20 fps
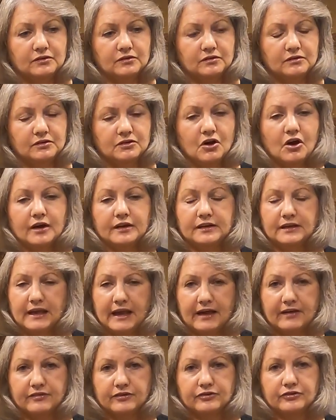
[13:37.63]
not
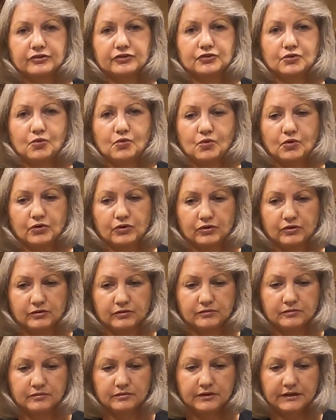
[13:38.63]
gathered or
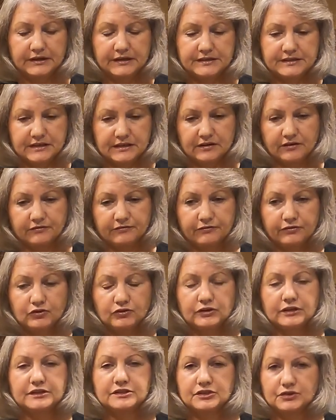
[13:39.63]
easing of
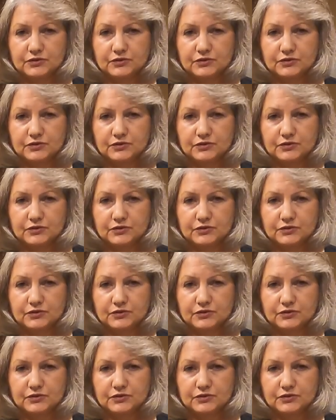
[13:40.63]
fullness.